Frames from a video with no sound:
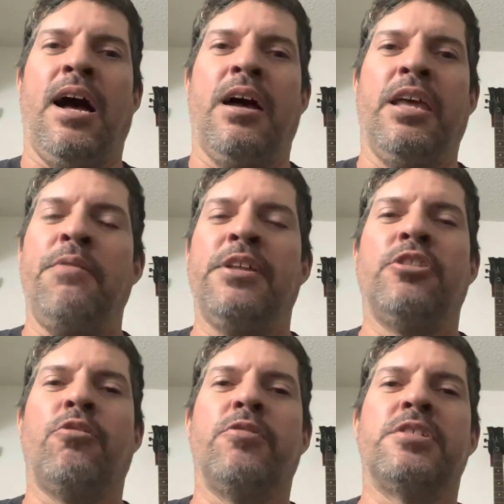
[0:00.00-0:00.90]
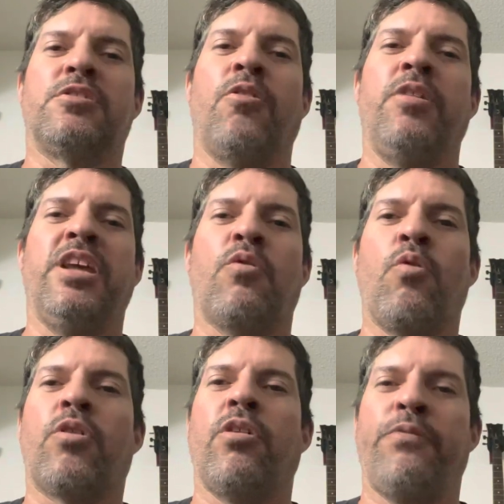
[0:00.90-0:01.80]
Even though it's only a
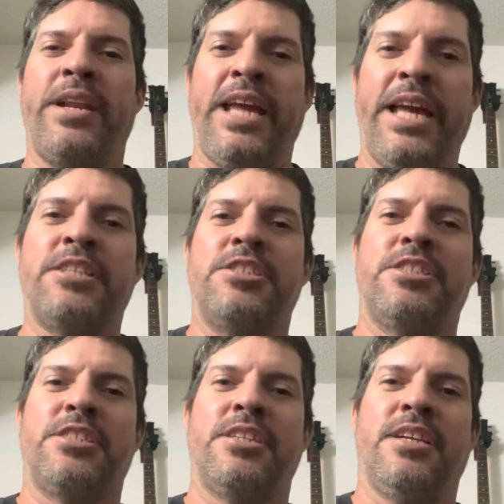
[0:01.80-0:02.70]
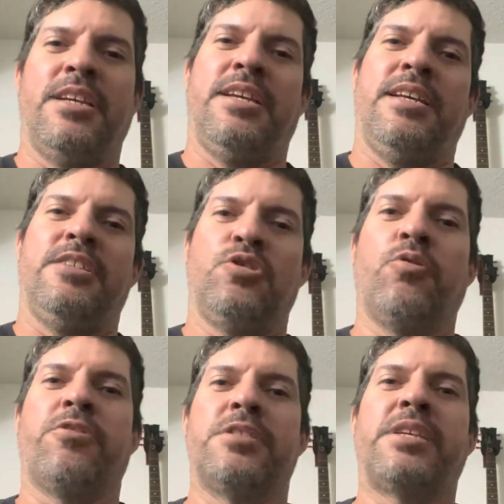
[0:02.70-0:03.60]
quarter of an inch
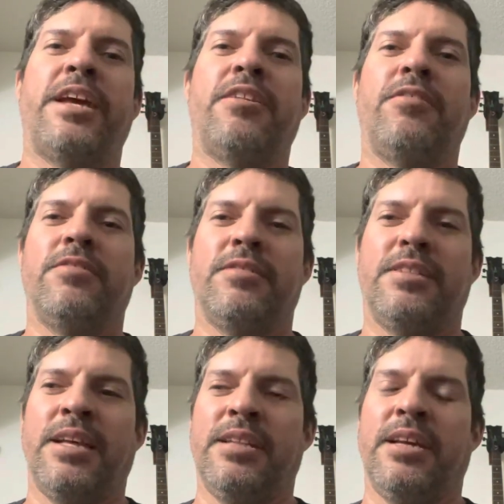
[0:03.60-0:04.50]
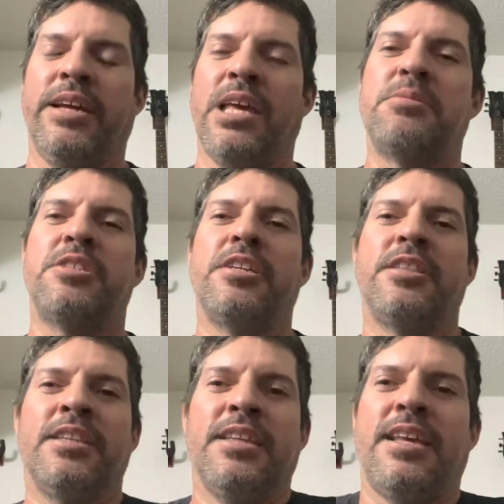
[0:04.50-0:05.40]
shorter scale than the Gibson,
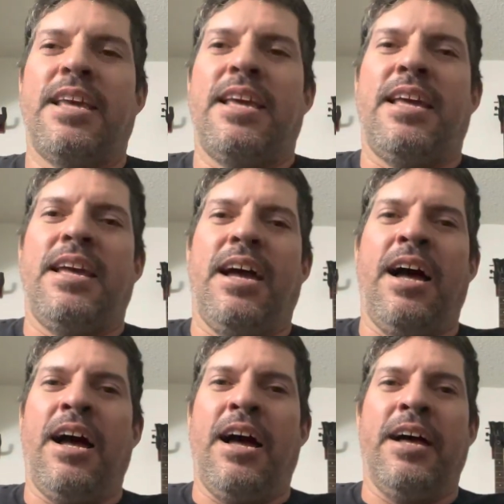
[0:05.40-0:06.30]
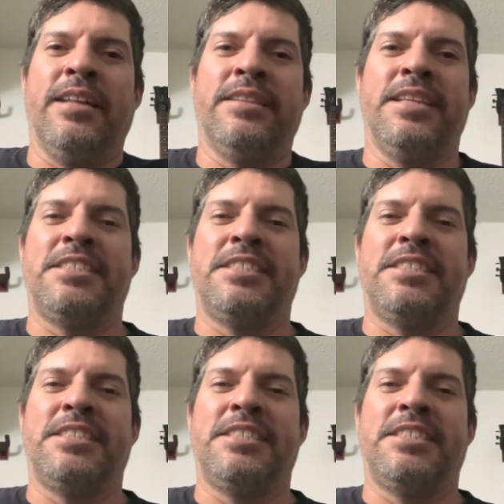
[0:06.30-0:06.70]
the